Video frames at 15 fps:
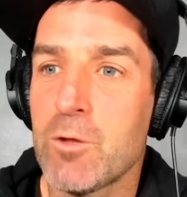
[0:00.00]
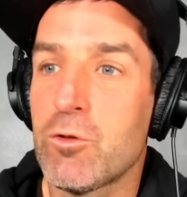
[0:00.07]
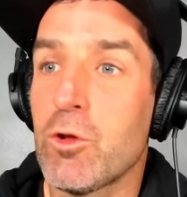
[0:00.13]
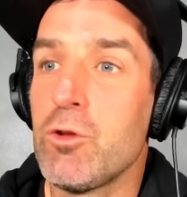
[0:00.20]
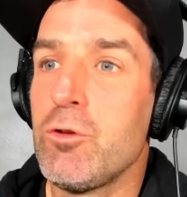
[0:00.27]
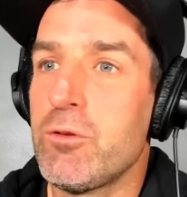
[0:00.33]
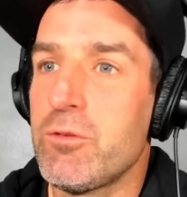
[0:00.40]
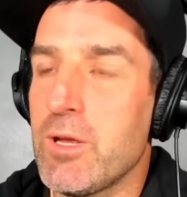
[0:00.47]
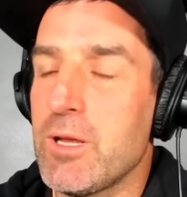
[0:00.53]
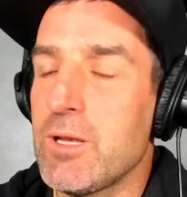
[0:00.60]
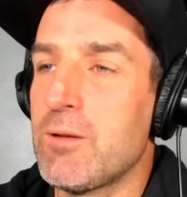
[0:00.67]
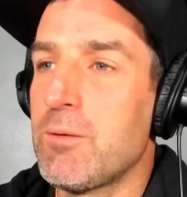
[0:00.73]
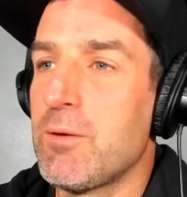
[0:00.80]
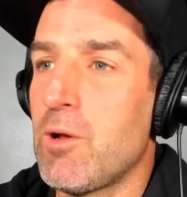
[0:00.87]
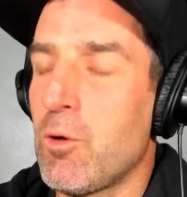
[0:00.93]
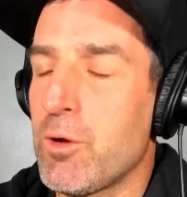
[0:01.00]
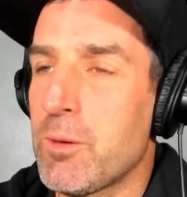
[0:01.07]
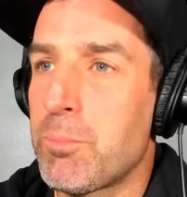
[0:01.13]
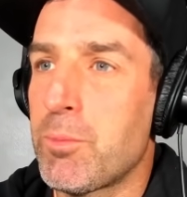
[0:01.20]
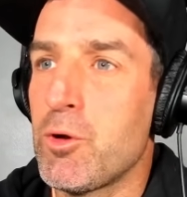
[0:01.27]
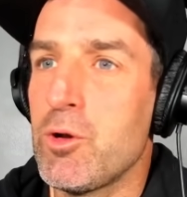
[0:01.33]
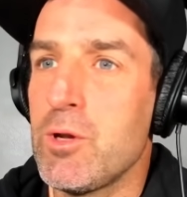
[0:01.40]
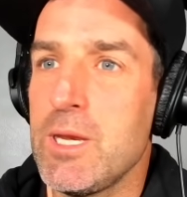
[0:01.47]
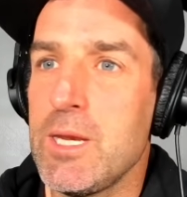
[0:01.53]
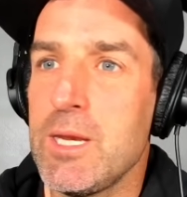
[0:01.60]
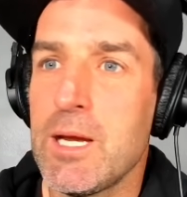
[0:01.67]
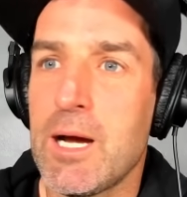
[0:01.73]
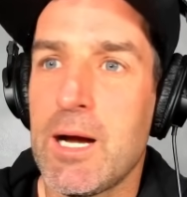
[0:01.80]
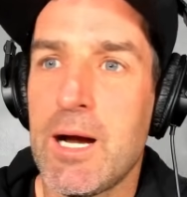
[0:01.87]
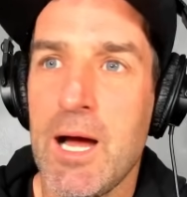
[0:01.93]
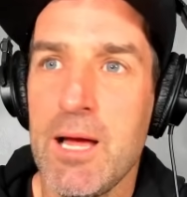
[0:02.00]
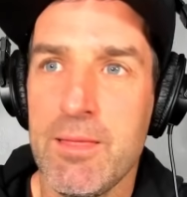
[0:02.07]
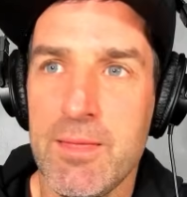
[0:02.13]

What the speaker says: So you said Loic Bruni. I